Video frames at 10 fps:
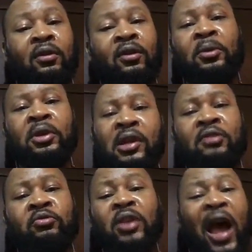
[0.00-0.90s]
You know what I mean?
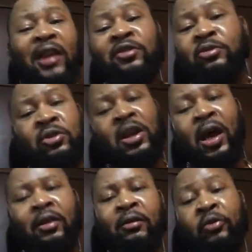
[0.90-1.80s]
Because we gotta
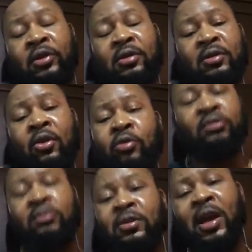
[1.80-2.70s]
unite. If we don't
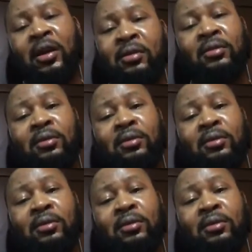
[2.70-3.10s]
unite,